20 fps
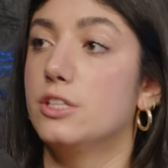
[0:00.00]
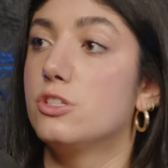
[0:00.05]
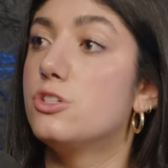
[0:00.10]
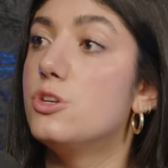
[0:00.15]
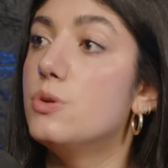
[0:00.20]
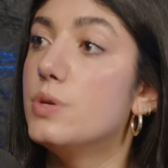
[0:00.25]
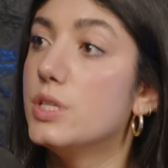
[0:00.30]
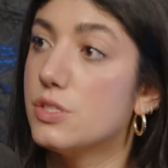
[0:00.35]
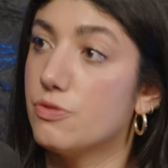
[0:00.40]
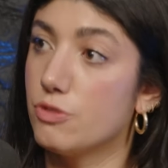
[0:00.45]

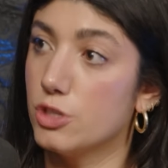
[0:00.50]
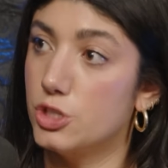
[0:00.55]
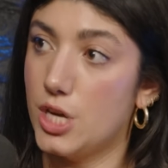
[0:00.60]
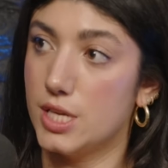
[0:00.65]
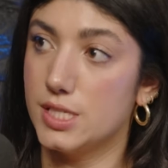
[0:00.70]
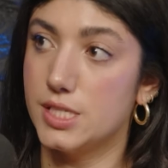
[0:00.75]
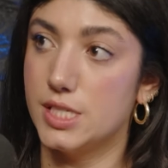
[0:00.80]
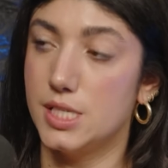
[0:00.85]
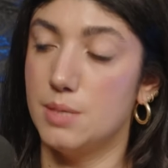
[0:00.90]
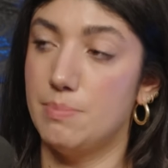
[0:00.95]
Students for
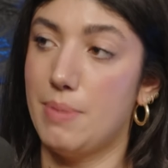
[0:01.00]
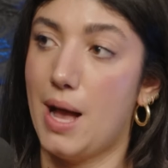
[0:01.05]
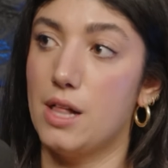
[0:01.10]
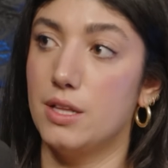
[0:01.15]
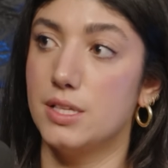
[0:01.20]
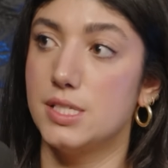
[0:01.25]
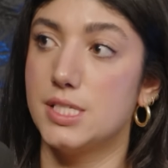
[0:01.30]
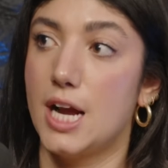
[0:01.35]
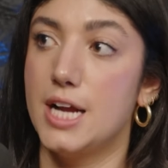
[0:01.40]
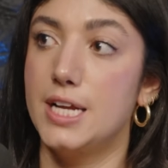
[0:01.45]
Justice in
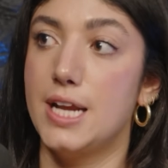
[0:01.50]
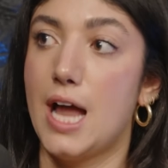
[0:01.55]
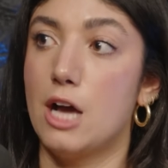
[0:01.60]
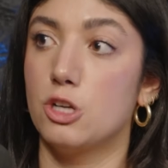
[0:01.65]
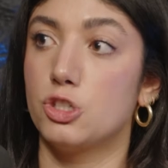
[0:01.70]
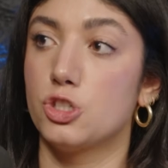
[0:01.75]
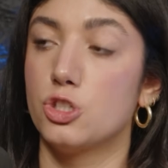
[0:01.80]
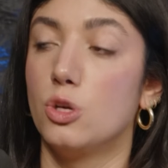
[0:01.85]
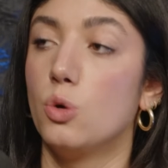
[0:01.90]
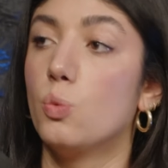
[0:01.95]
Palestine
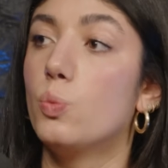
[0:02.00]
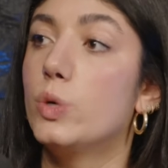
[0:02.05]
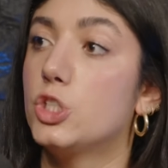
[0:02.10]
National,